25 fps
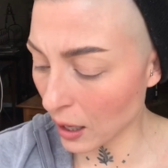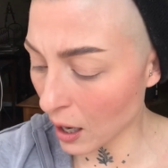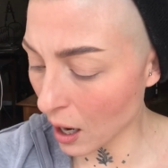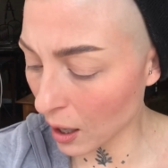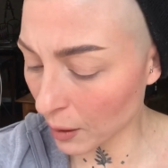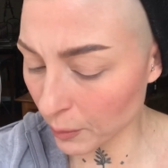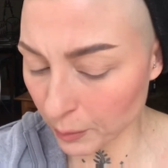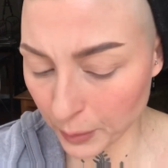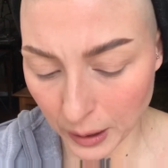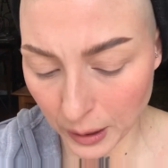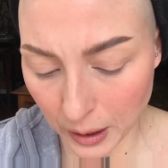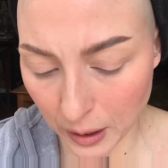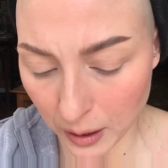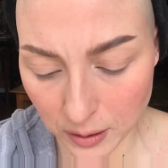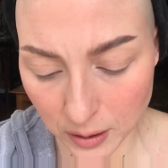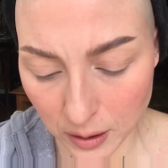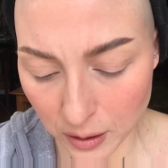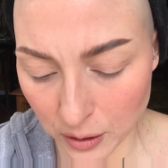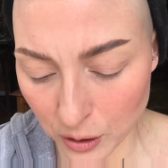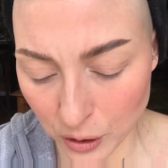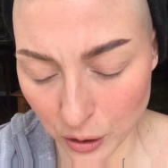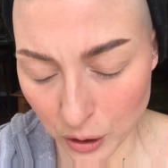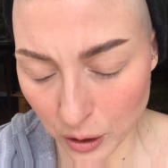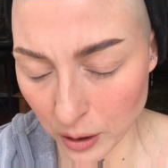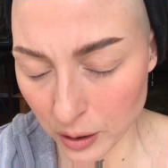on because
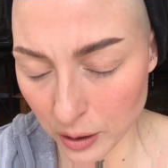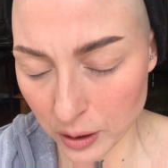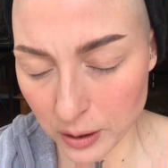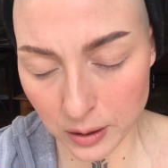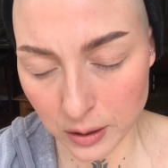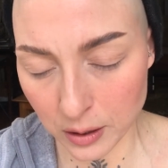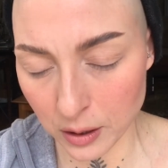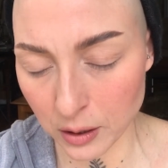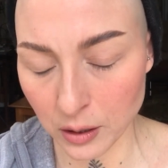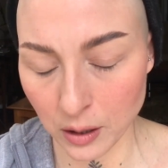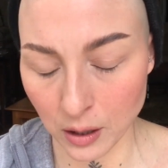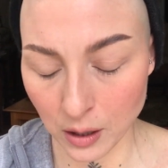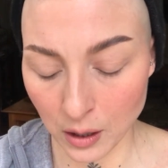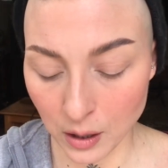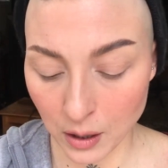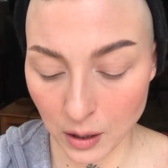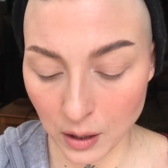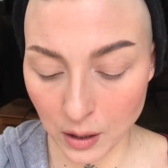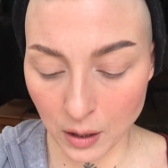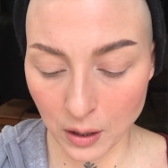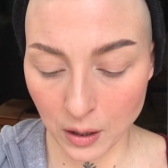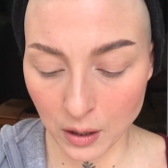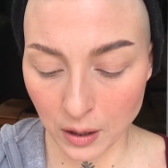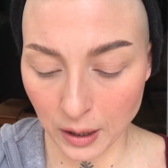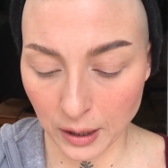it's
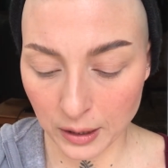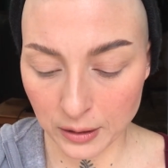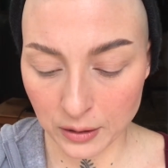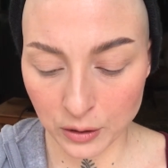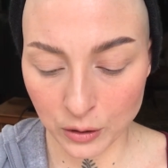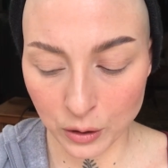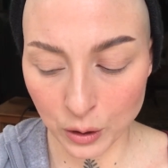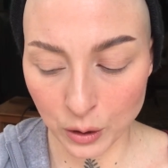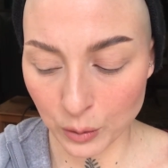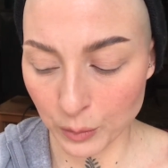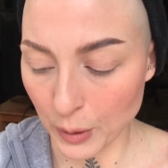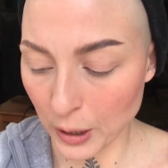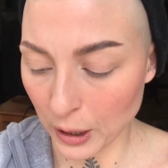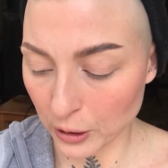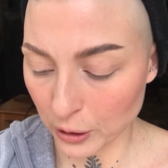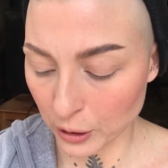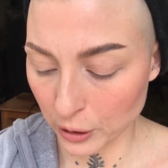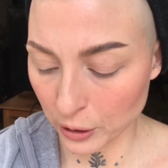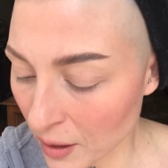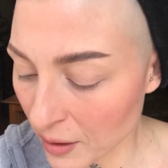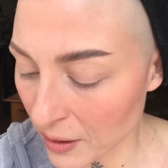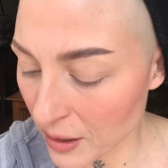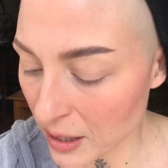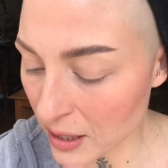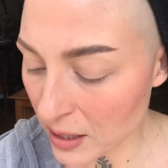too much.
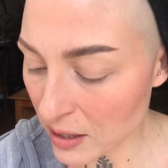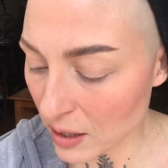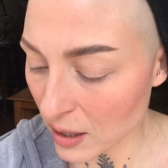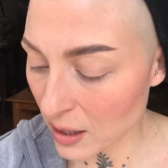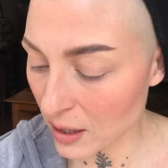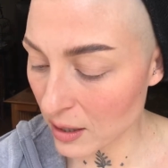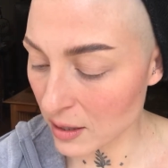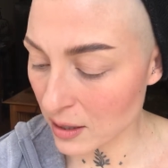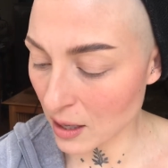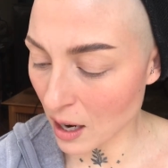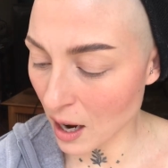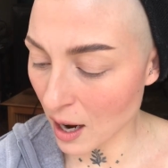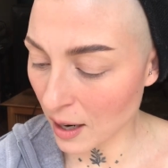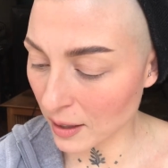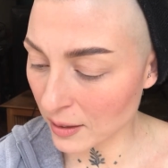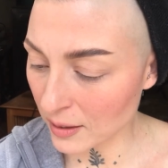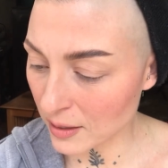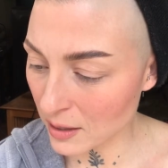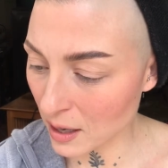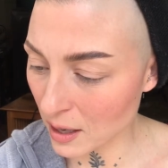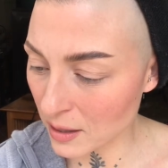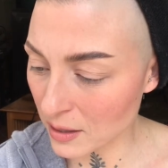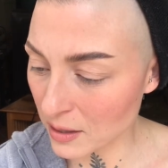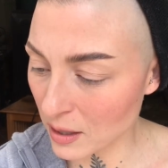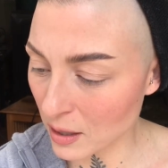This is
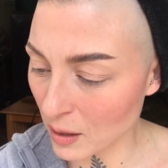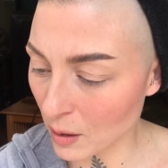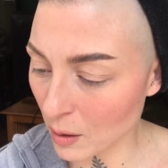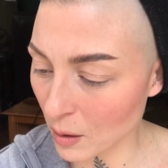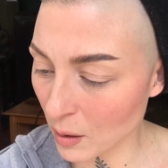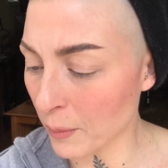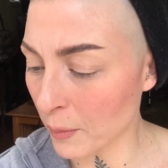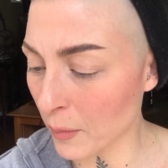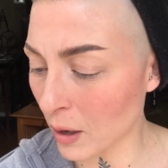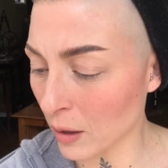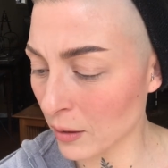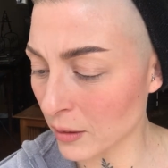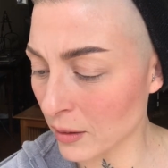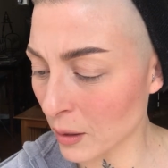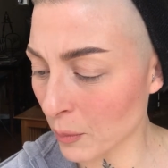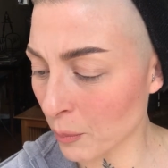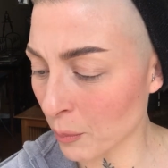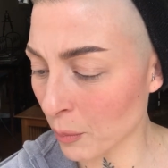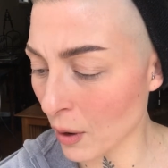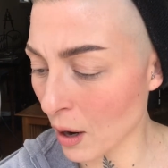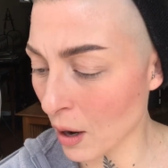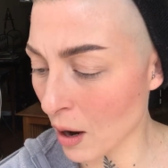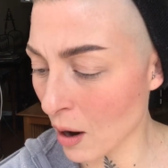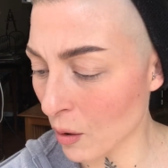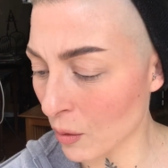Anastasia Dip
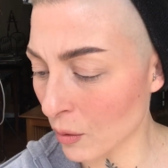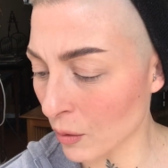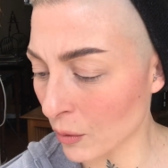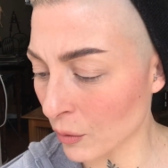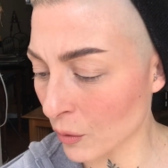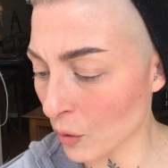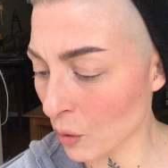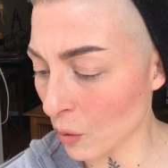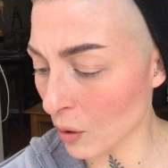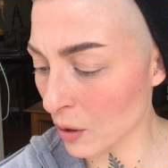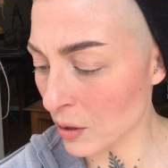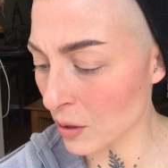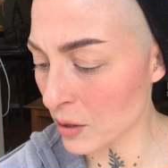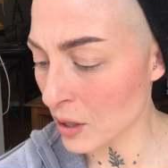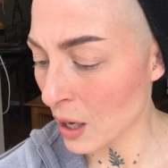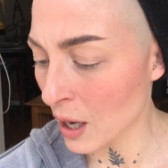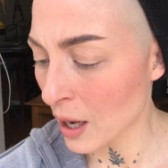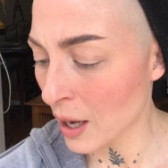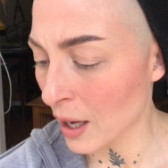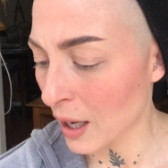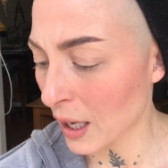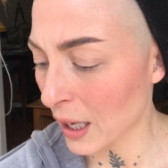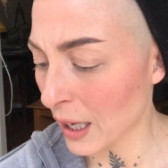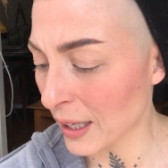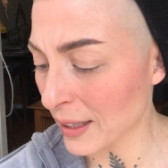Brow, of course,
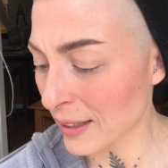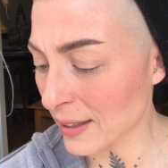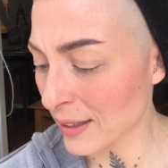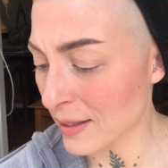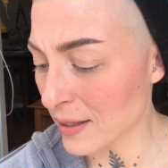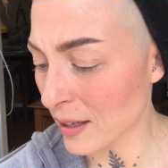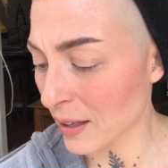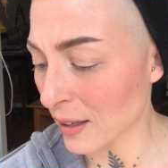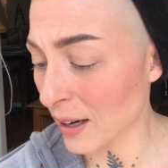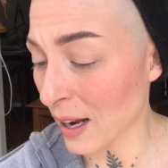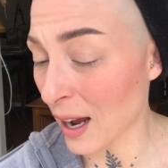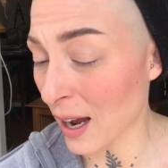and it's in